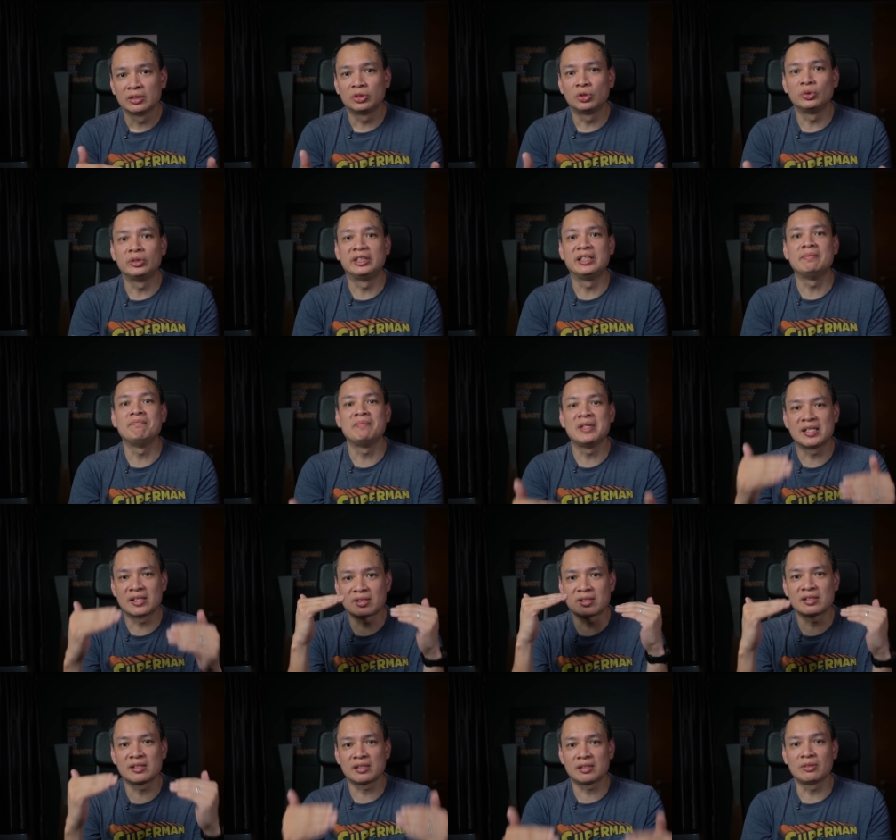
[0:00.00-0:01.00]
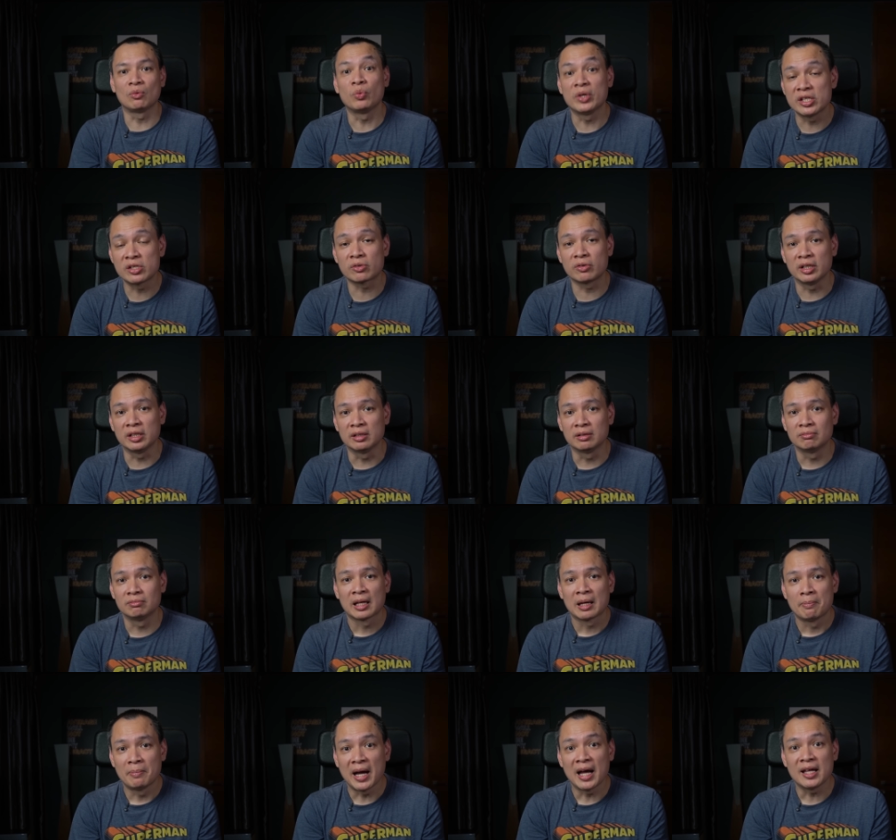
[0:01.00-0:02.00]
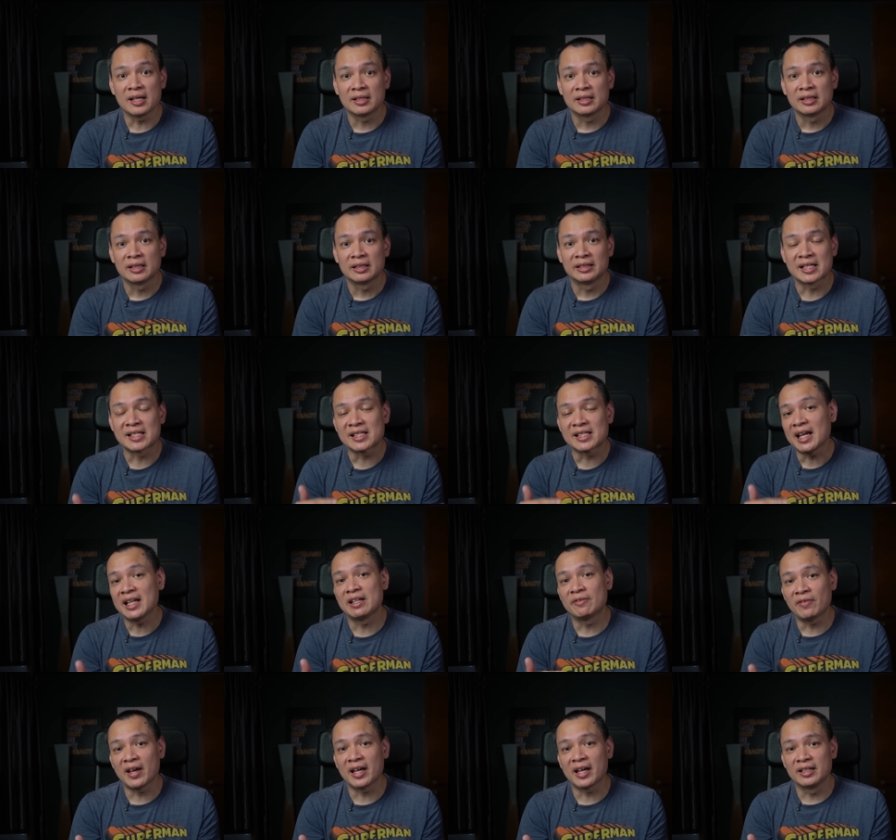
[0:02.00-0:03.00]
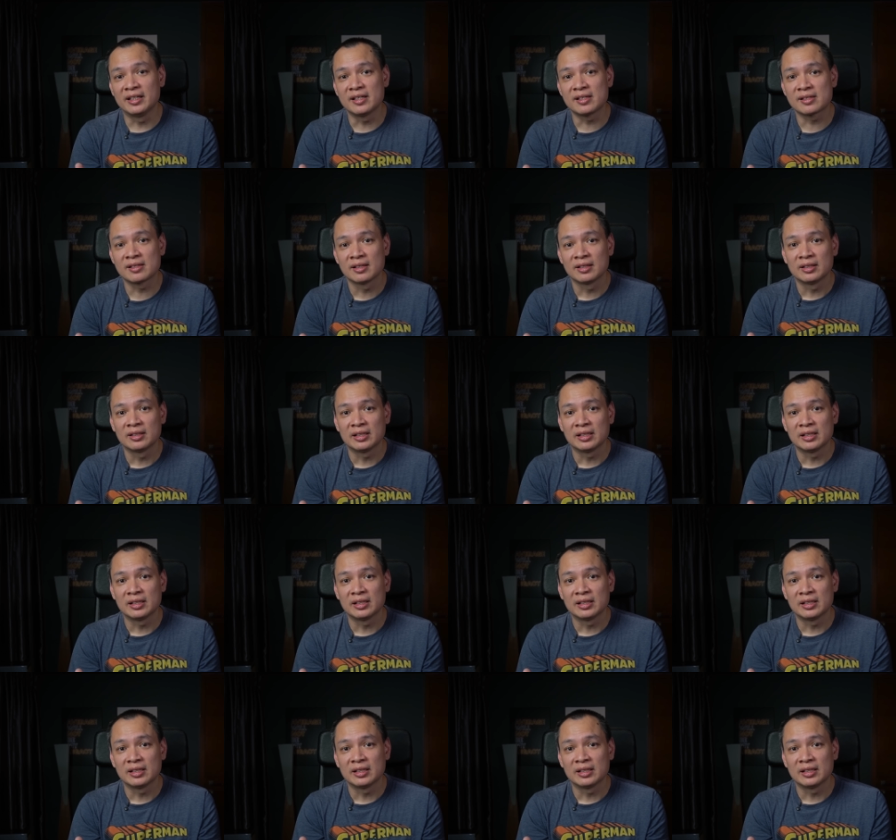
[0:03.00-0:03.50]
to demist the windscreen. But the side effect is